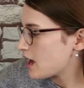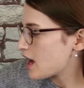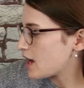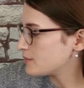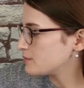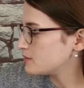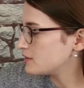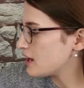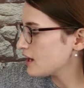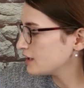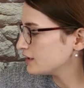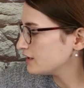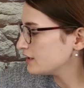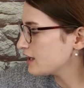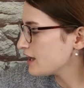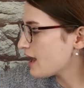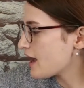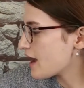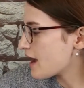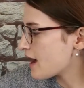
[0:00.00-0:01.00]
I'm not
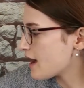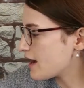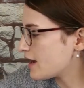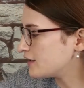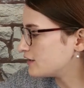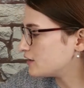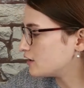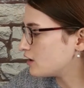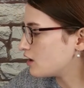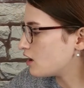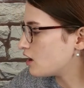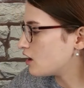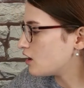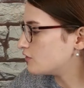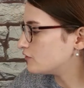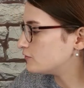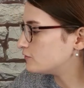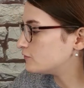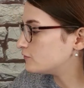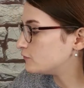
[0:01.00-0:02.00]
gonna add
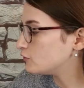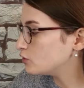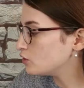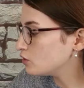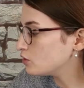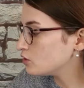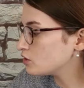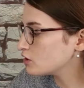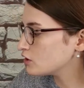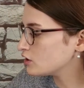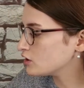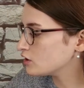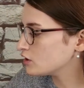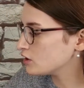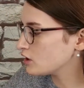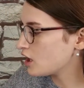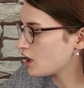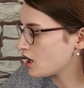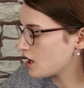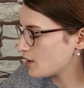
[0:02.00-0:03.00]
a full
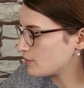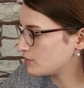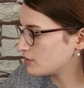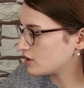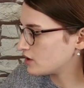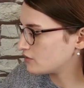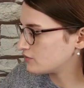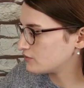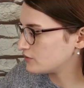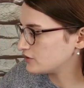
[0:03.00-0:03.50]
cup of,